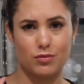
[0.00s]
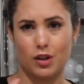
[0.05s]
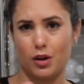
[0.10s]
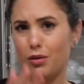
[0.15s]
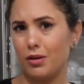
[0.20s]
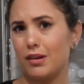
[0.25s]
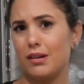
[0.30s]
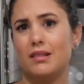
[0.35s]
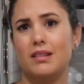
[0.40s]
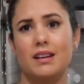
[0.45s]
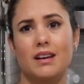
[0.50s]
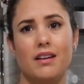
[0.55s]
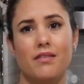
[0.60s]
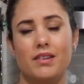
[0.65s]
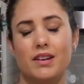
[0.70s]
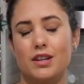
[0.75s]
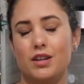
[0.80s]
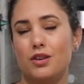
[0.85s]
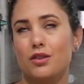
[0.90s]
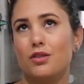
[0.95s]
throw it in the
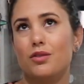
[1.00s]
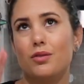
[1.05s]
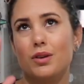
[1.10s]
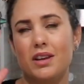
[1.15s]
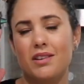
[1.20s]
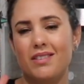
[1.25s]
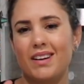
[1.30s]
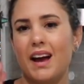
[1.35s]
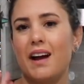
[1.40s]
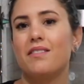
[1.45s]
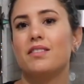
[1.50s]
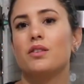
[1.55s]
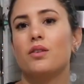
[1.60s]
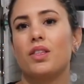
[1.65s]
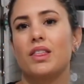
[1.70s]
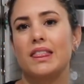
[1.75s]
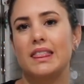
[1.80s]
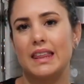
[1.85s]
oven. You don't even have to